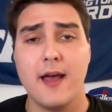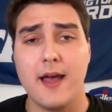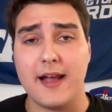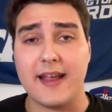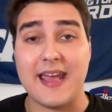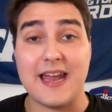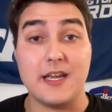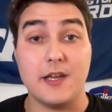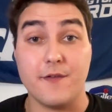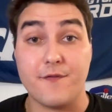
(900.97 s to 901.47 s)

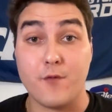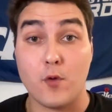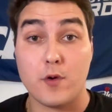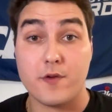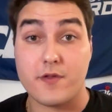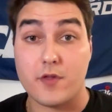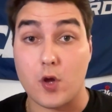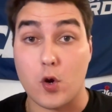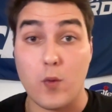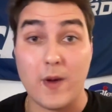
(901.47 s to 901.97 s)
Again, you
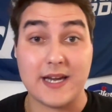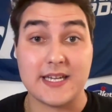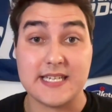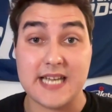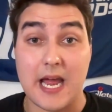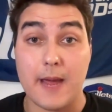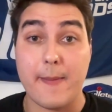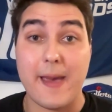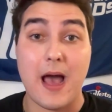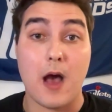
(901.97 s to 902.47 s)
forced the quick
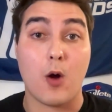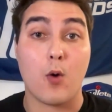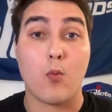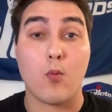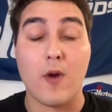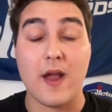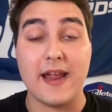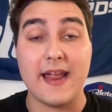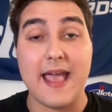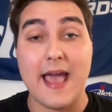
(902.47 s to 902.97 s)
timeout
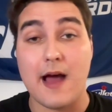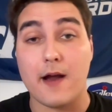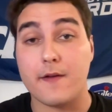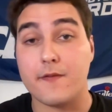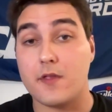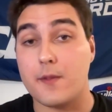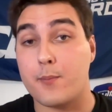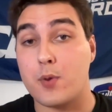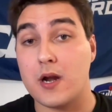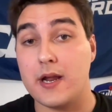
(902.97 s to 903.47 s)
right out of
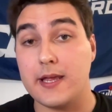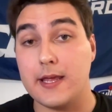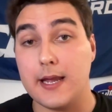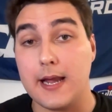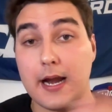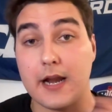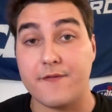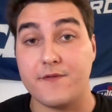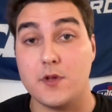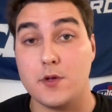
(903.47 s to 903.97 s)
the break. You
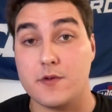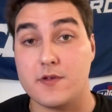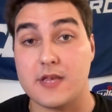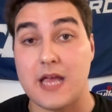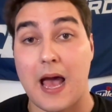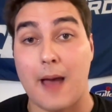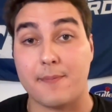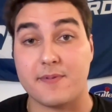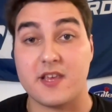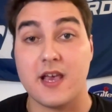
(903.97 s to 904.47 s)
got a few
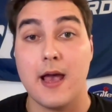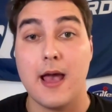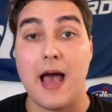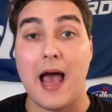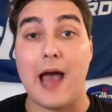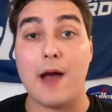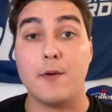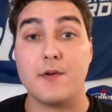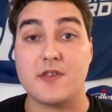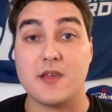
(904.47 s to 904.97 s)
stops.
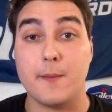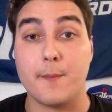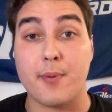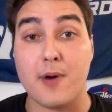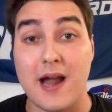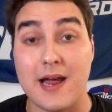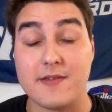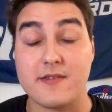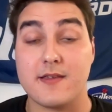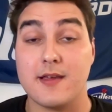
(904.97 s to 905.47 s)
I was
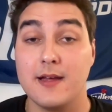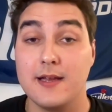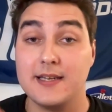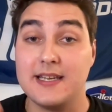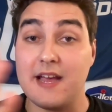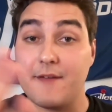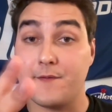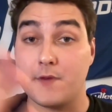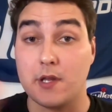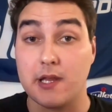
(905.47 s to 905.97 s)
impressed.
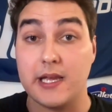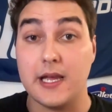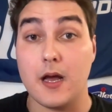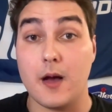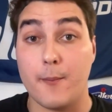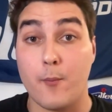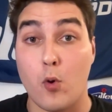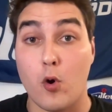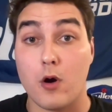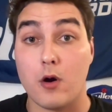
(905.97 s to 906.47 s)
Definitely a
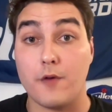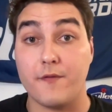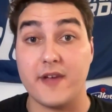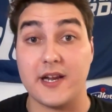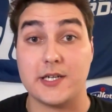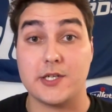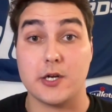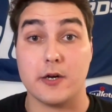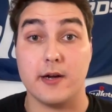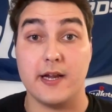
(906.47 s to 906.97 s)
moral
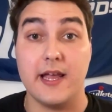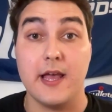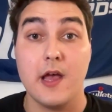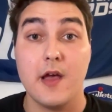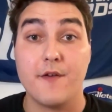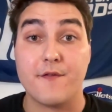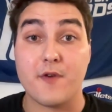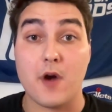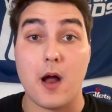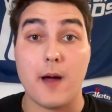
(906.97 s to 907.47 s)
victory
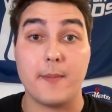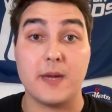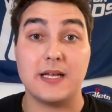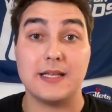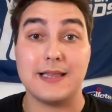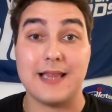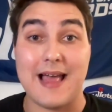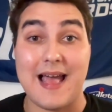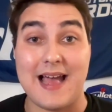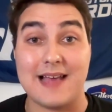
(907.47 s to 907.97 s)
from
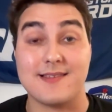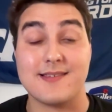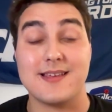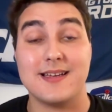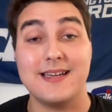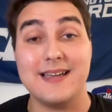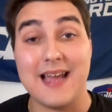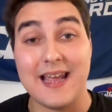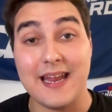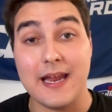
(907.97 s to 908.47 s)
last
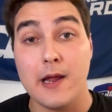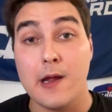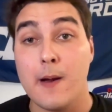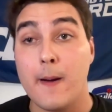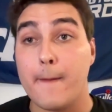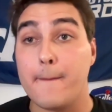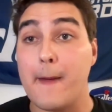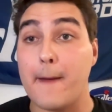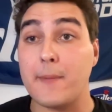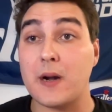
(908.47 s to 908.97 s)
night.
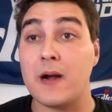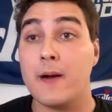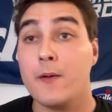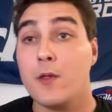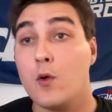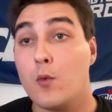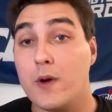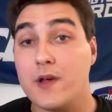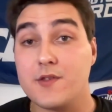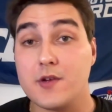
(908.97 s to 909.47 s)
Remember,
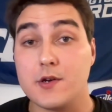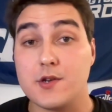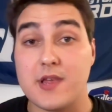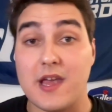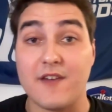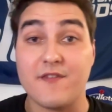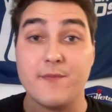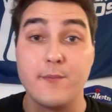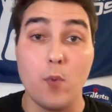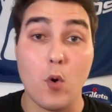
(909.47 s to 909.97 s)
Wizards
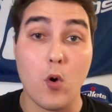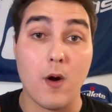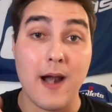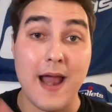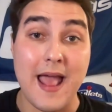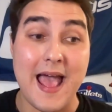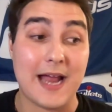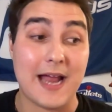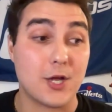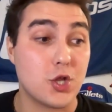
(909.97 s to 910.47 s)
have more
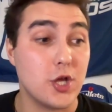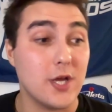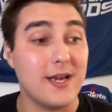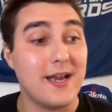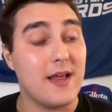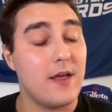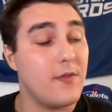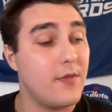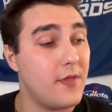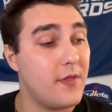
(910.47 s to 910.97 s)
action
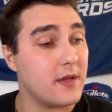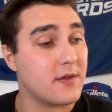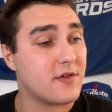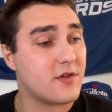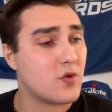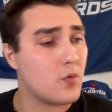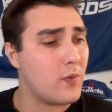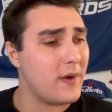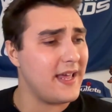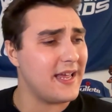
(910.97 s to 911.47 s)
this
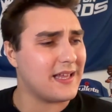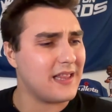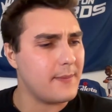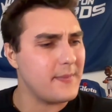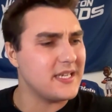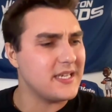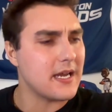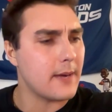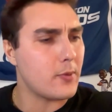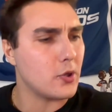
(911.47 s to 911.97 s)
week. Let me
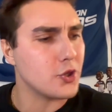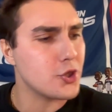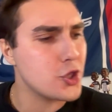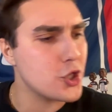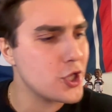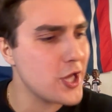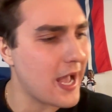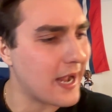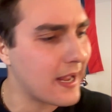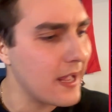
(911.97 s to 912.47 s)
double
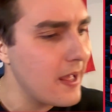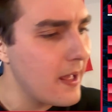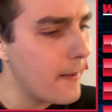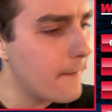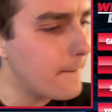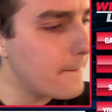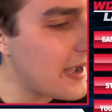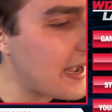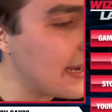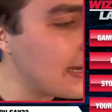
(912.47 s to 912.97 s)
check
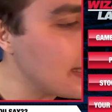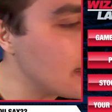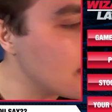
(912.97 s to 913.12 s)
my